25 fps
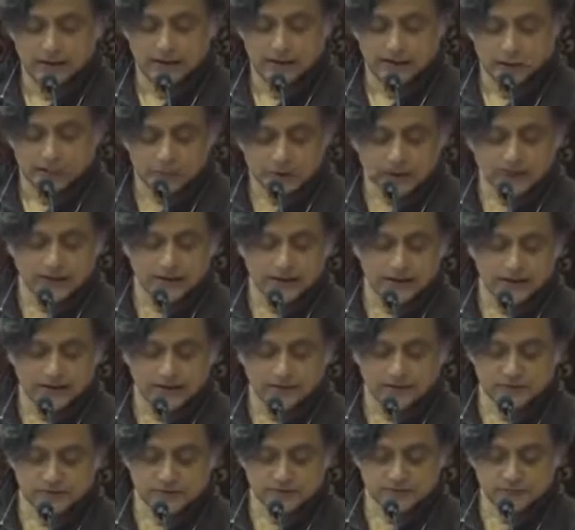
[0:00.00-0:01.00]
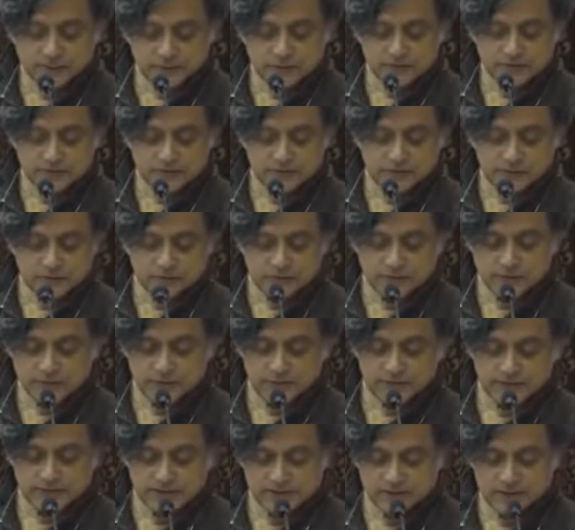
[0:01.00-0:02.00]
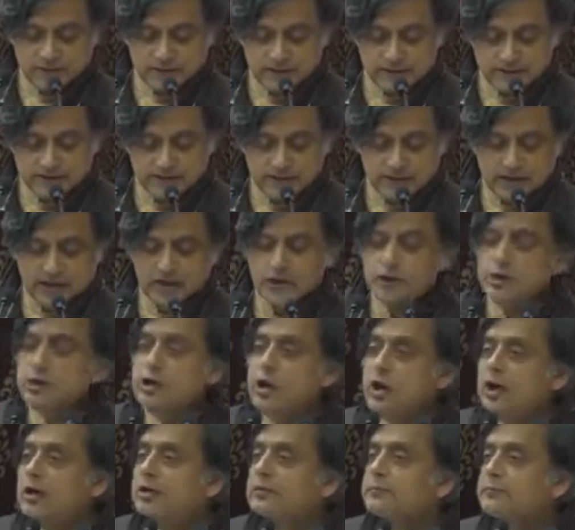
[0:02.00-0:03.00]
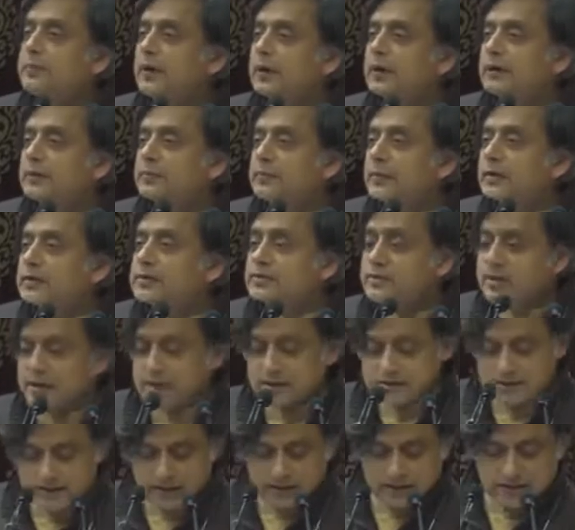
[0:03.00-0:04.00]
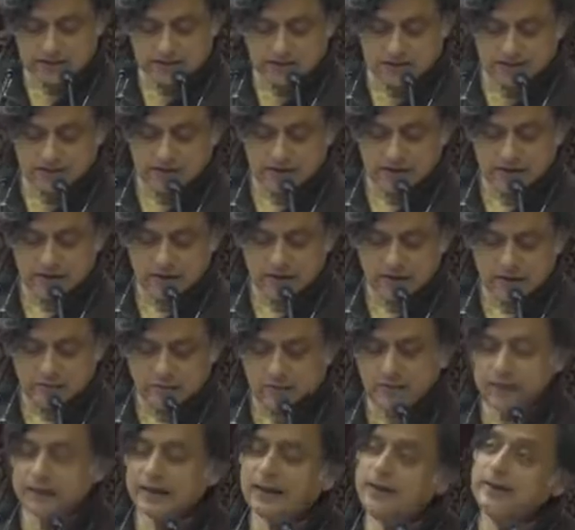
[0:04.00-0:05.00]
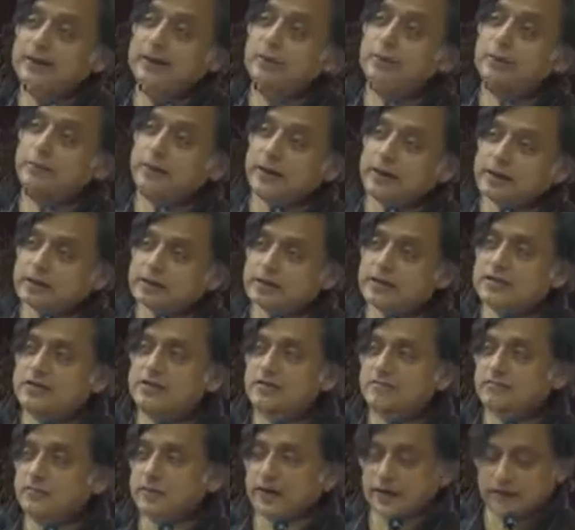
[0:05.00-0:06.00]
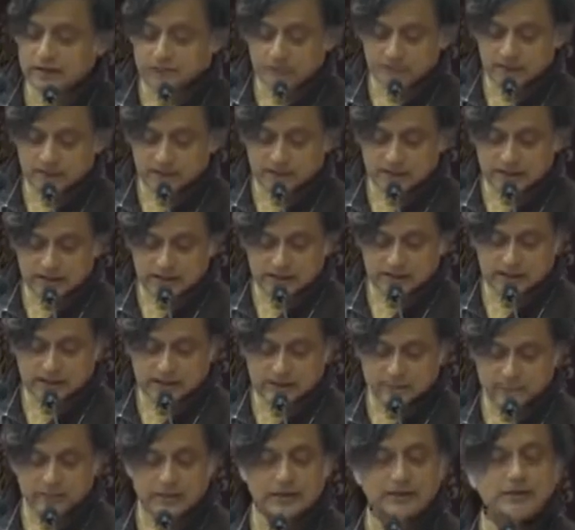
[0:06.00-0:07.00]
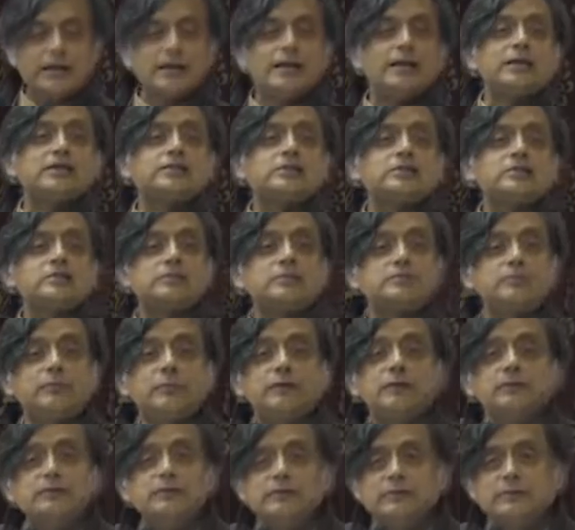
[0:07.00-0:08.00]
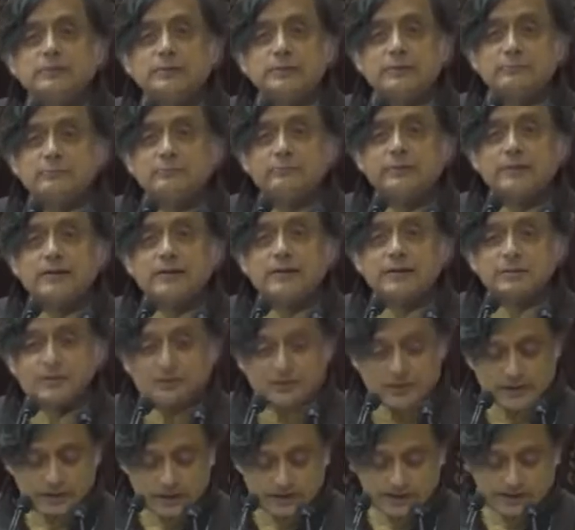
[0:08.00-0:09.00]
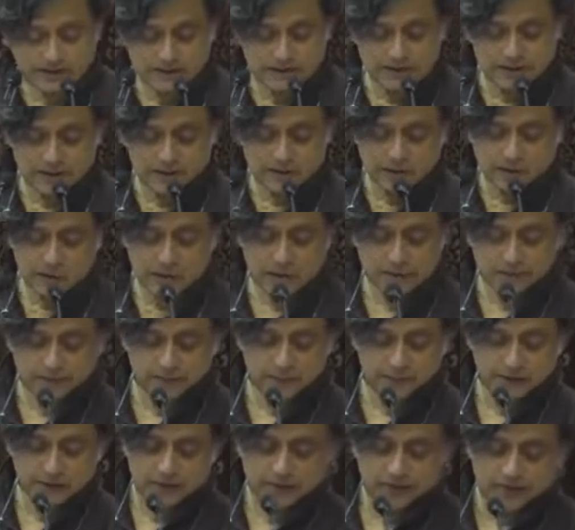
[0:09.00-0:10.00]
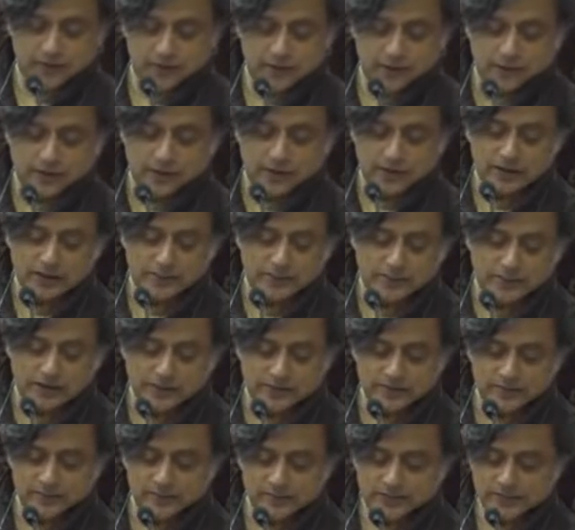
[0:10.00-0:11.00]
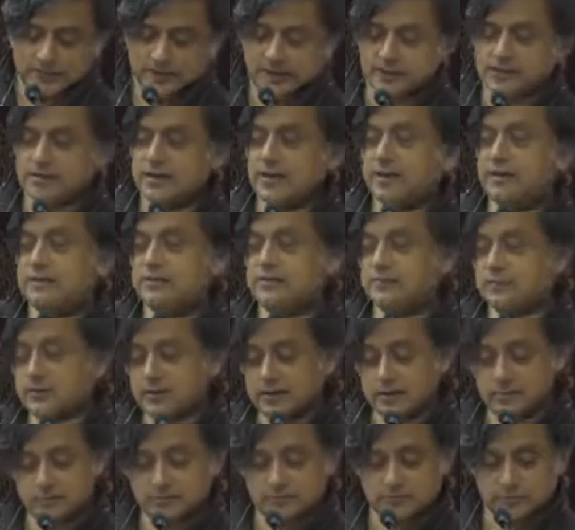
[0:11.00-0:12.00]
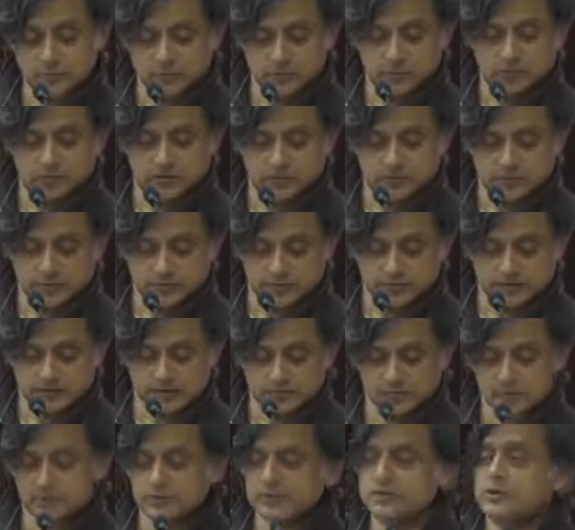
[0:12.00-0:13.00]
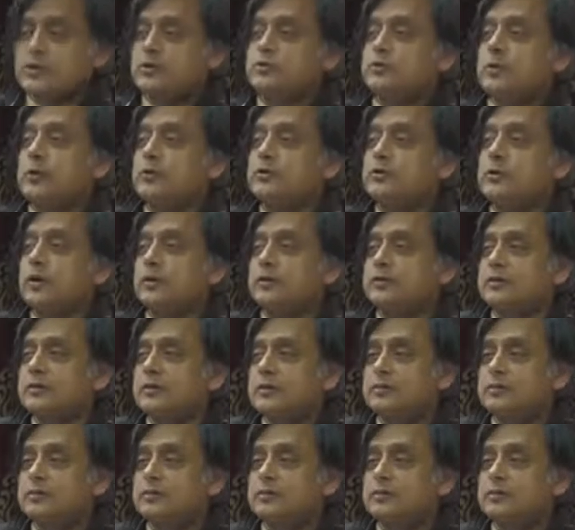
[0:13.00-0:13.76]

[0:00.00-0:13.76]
Looking at it from the point of view of responsibility, a non-parliamentary executive being independent of parliament tends to be less responsible to the legislature, while a parliamentary executive becomes more responsible." This is what Dr.